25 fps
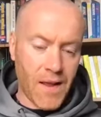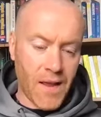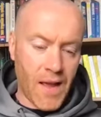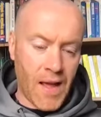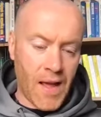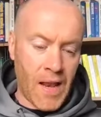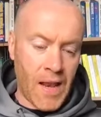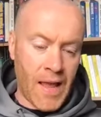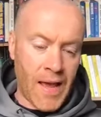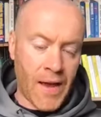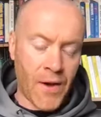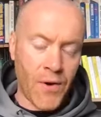
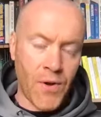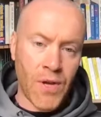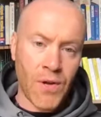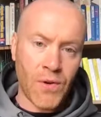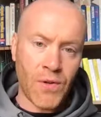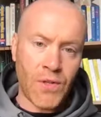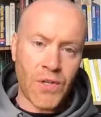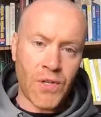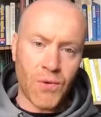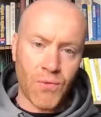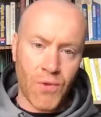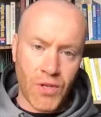allow
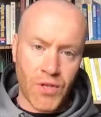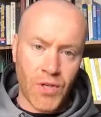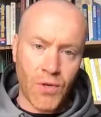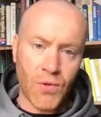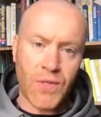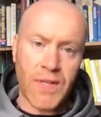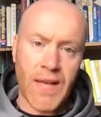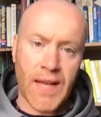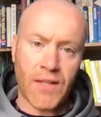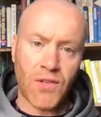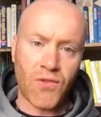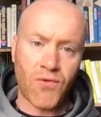you to
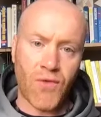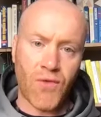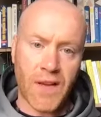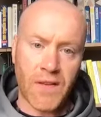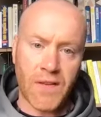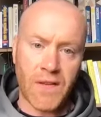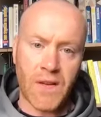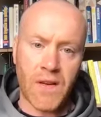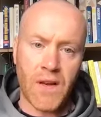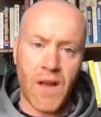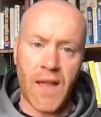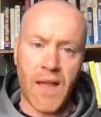reduce that
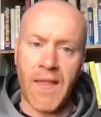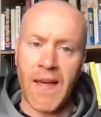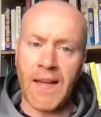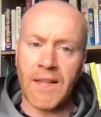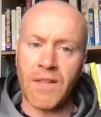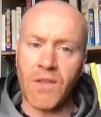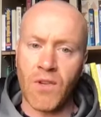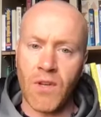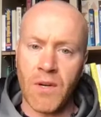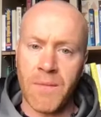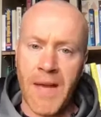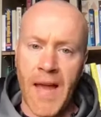stress. And
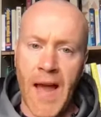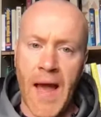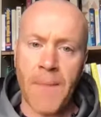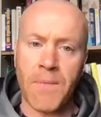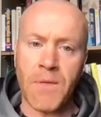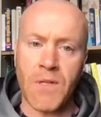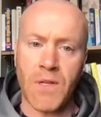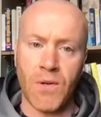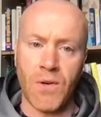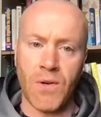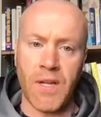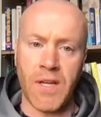that's going to be
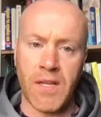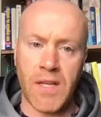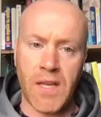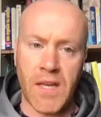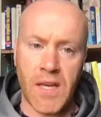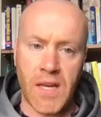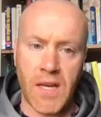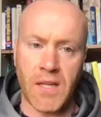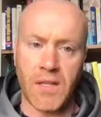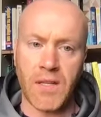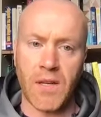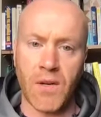absolutely
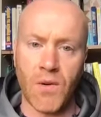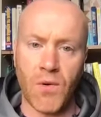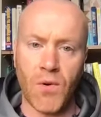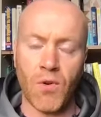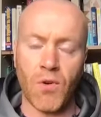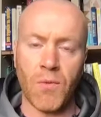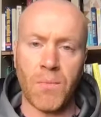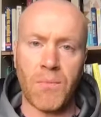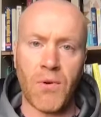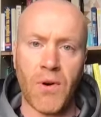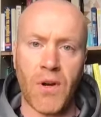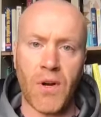key to the
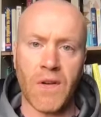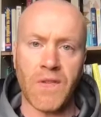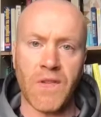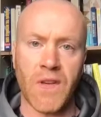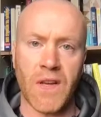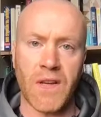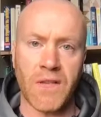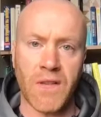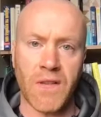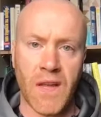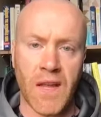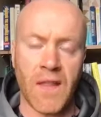whole
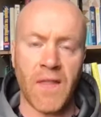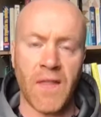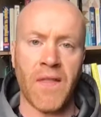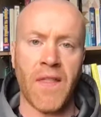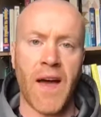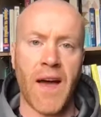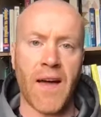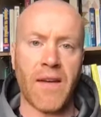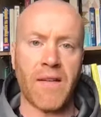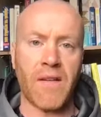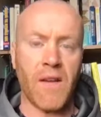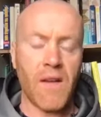process in
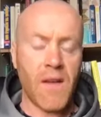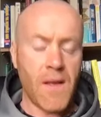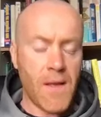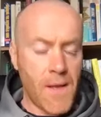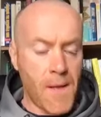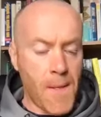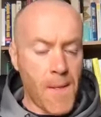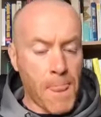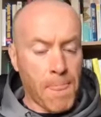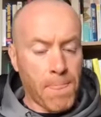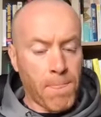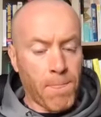that.
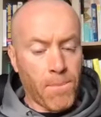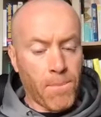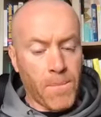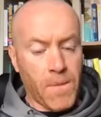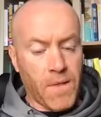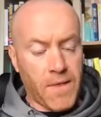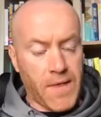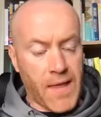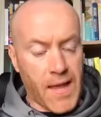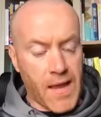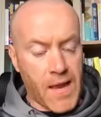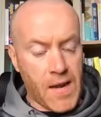
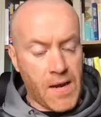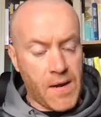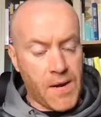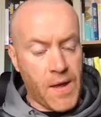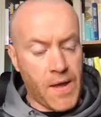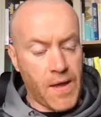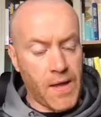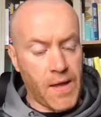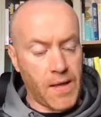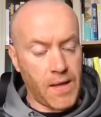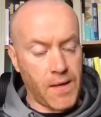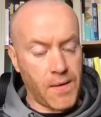Then
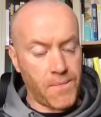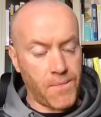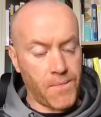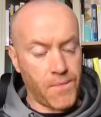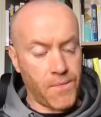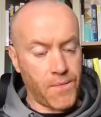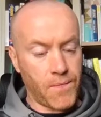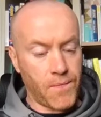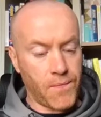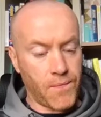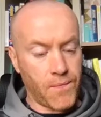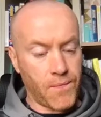
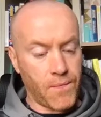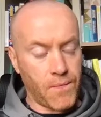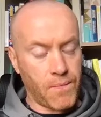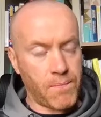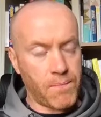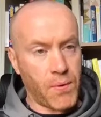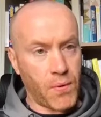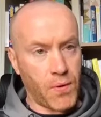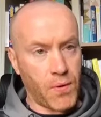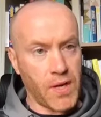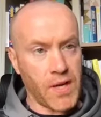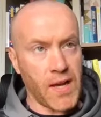
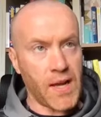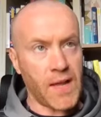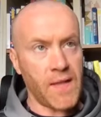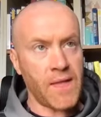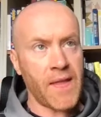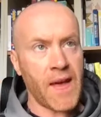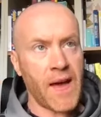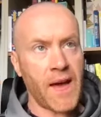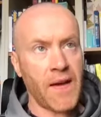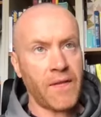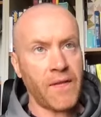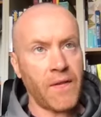putting
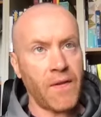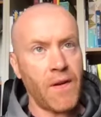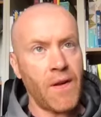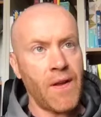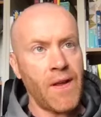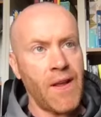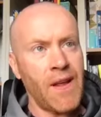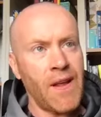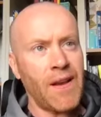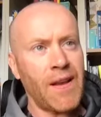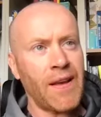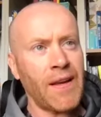in that,
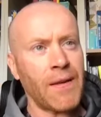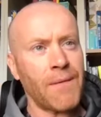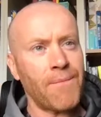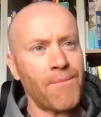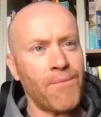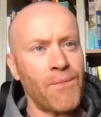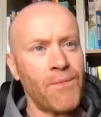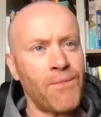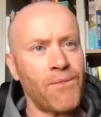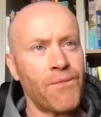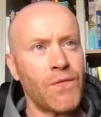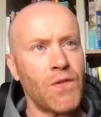like,
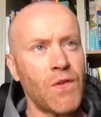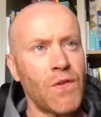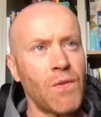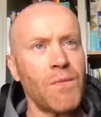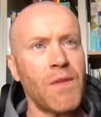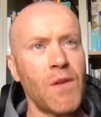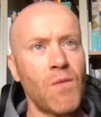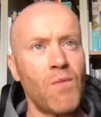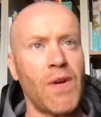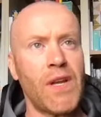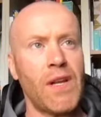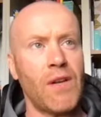
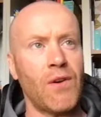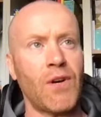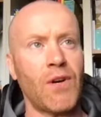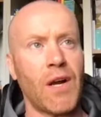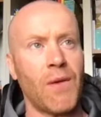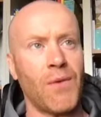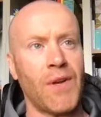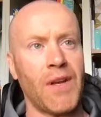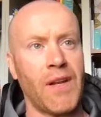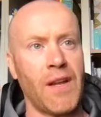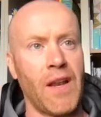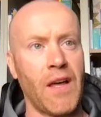something we look
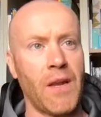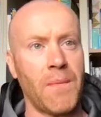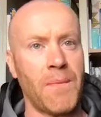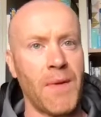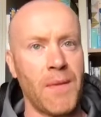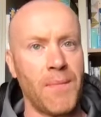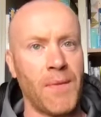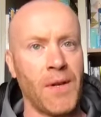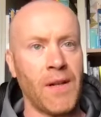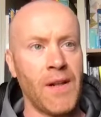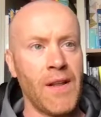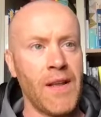at with a lot of
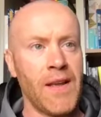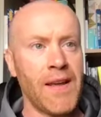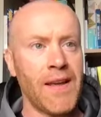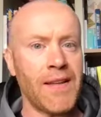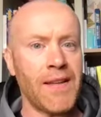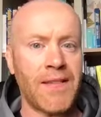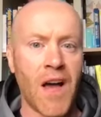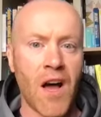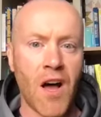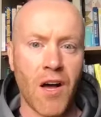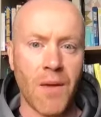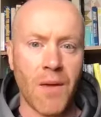people is
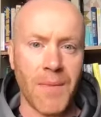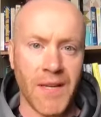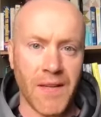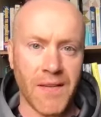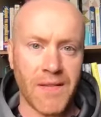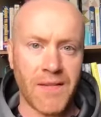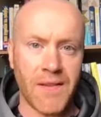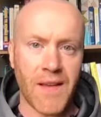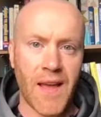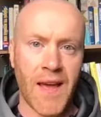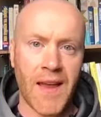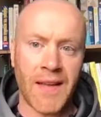
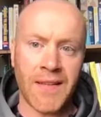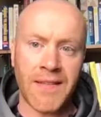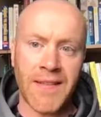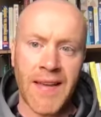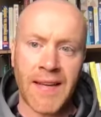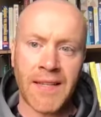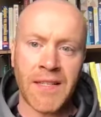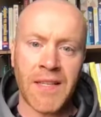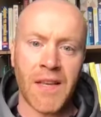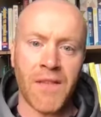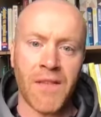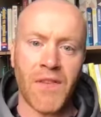hobbies, and it's
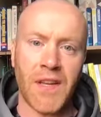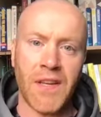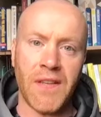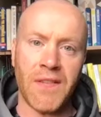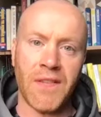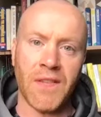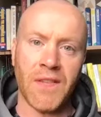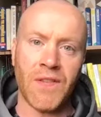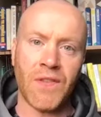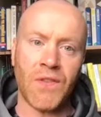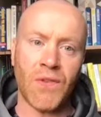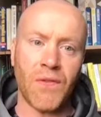
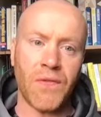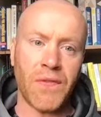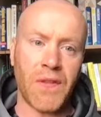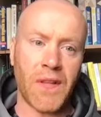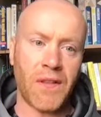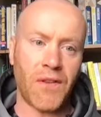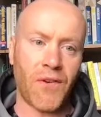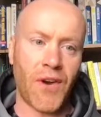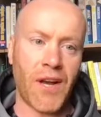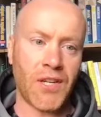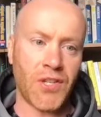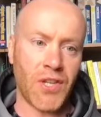activities and stuff
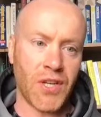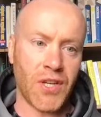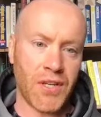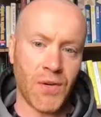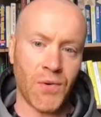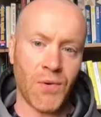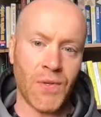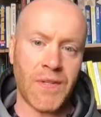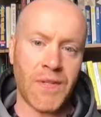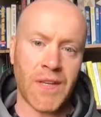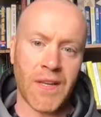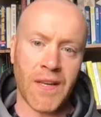that they're actually
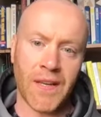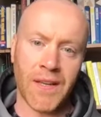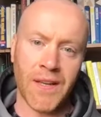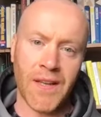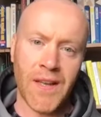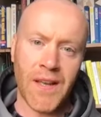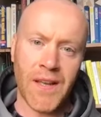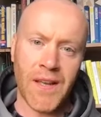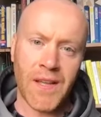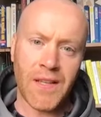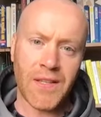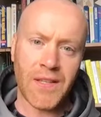doing to
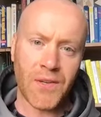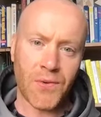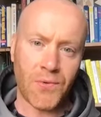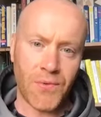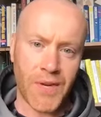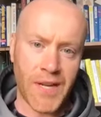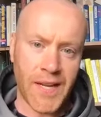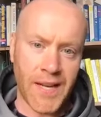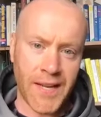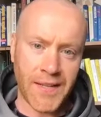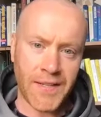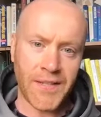
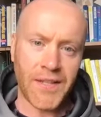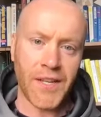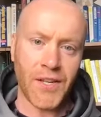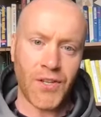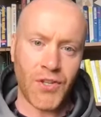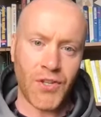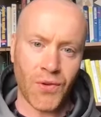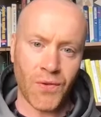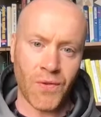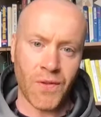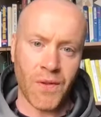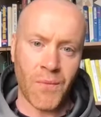really
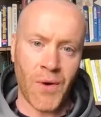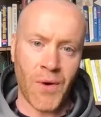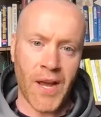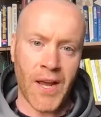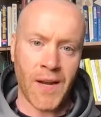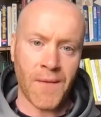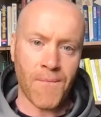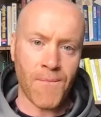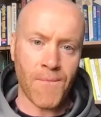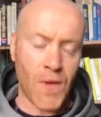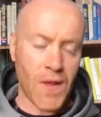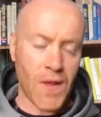detune the brain.